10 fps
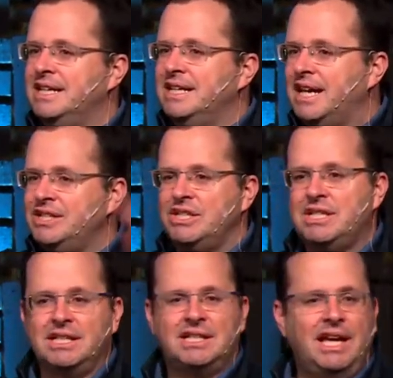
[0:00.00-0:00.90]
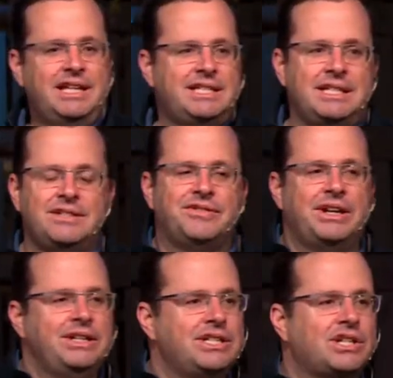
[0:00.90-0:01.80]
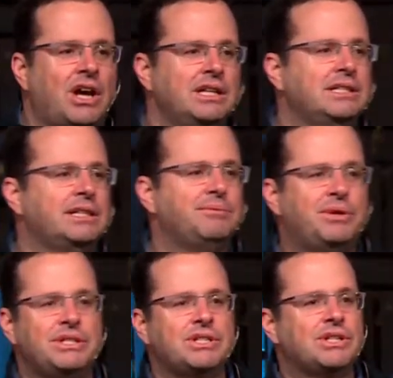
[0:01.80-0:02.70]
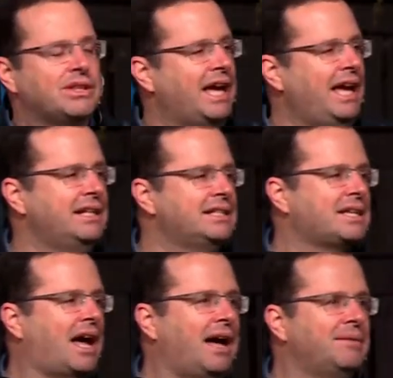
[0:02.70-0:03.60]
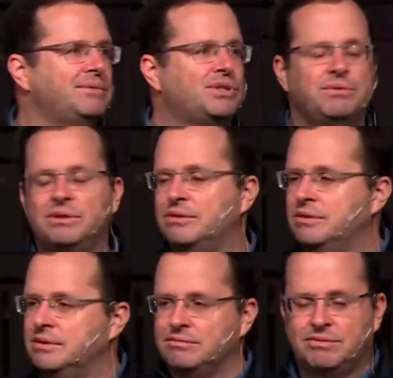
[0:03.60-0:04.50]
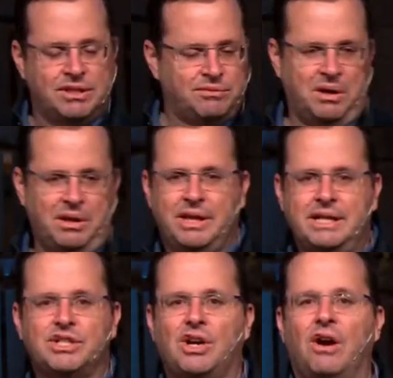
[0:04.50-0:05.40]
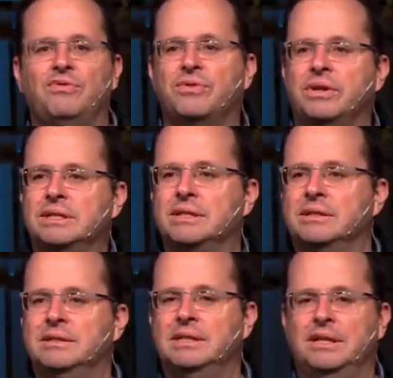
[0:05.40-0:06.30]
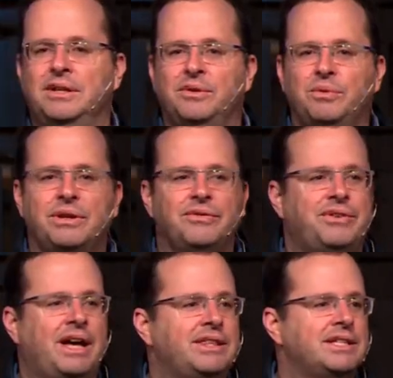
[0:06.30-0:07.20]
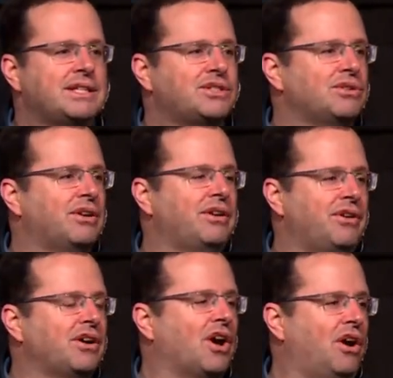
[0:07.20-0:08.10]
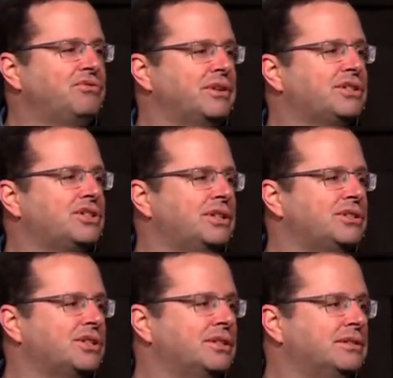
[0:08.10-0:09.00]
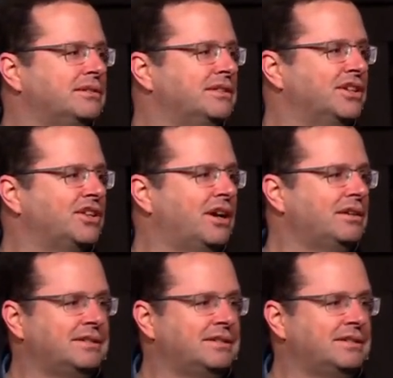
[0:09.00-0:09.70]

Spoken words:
And she said, yes, he's very solid. He preaches on the end times. We said, well, let's go for it. Word of Faith is a sort of a go for it church, you know.